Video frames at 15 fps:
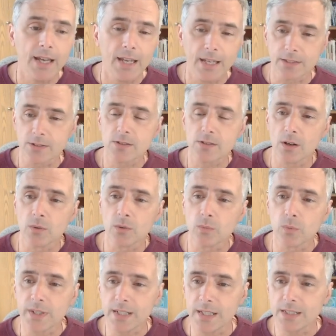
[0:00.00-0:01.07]
And so
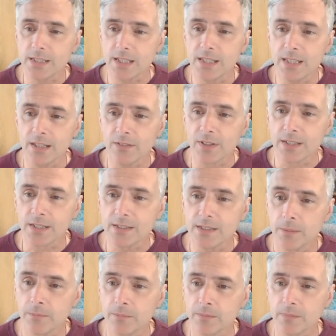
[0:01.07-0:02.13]
we need to give it
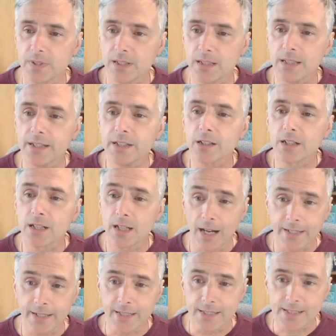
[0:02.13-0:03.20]
some clear
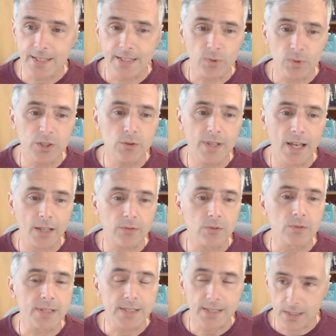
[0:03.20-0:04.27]
guidance, and we do that through
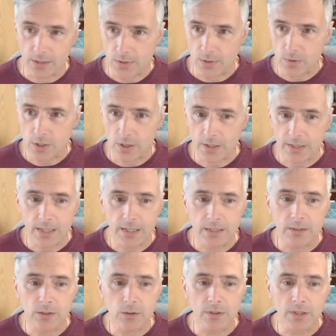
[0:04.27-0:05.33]
skills, which I'll get
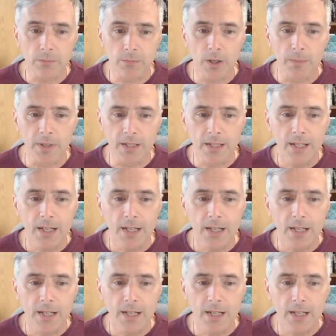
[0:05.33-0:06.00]
into in a moment.